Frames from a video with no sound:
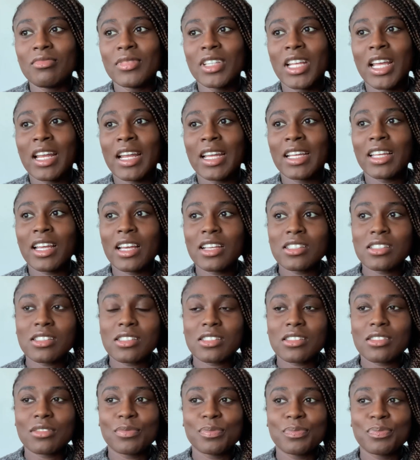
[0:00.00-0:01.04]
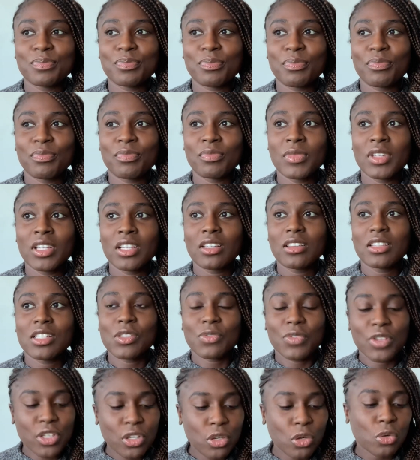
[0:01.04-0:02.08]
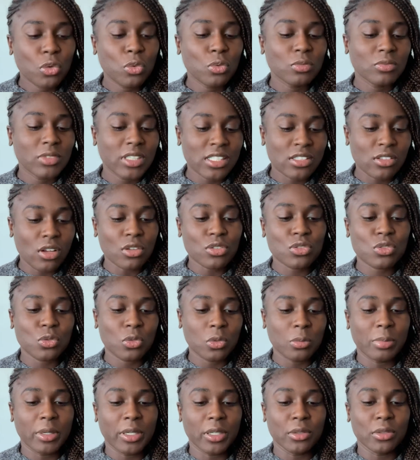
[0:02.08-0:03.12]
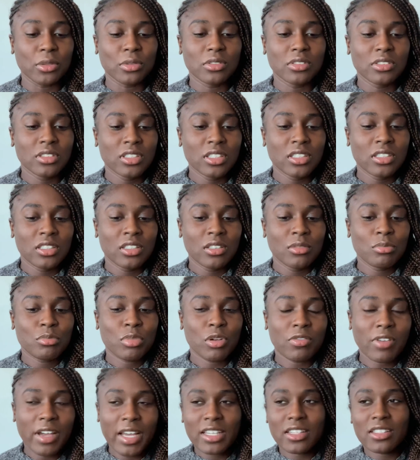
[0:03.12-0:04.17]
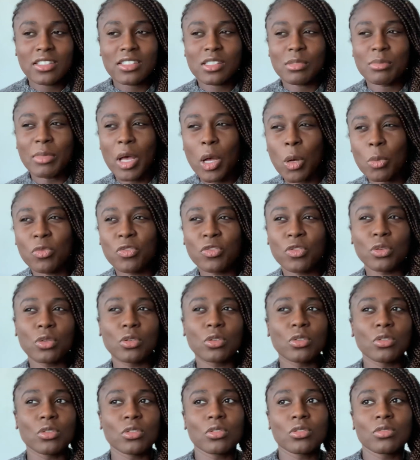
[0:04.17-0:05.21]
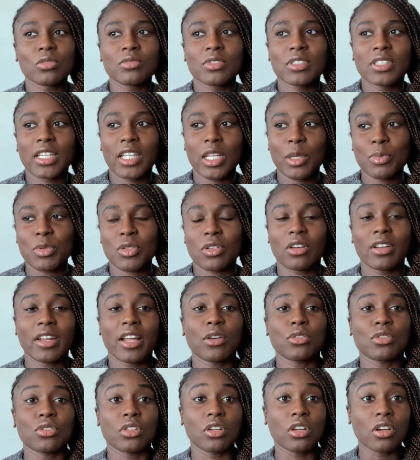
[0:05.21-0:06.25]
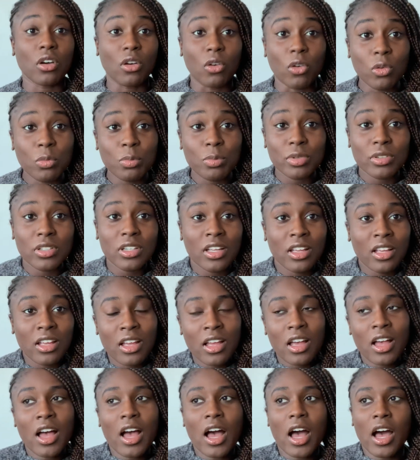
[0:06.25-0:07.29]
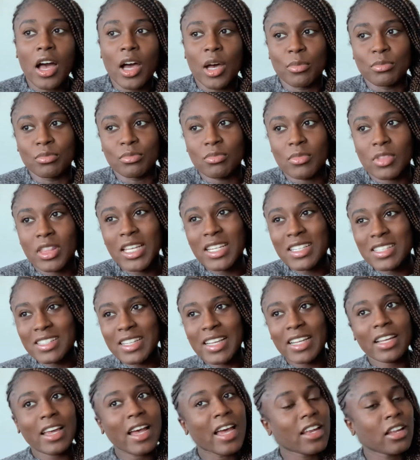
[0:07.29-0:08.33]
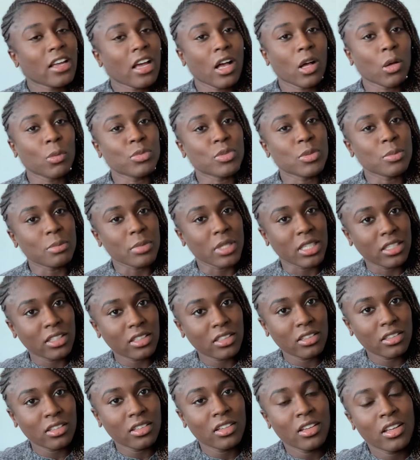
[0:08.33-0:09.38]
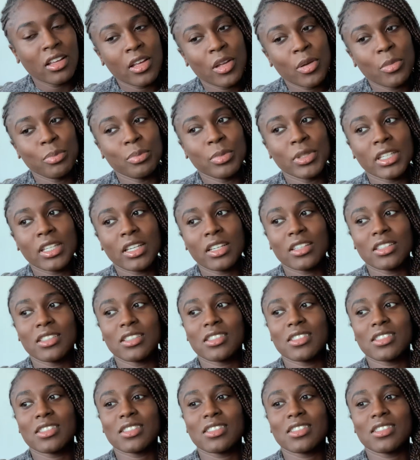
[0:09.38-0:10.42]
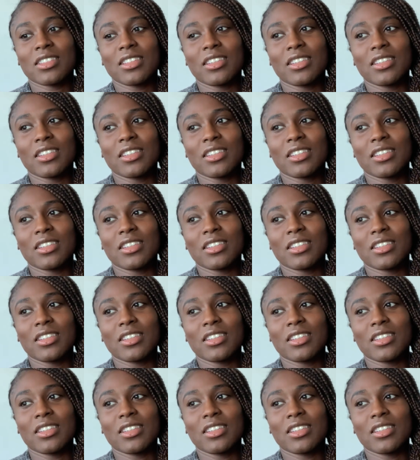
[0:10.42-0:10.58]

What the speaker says: I guess this video is also about providing some helpful tips on how to cope. Things that kind of helped me, because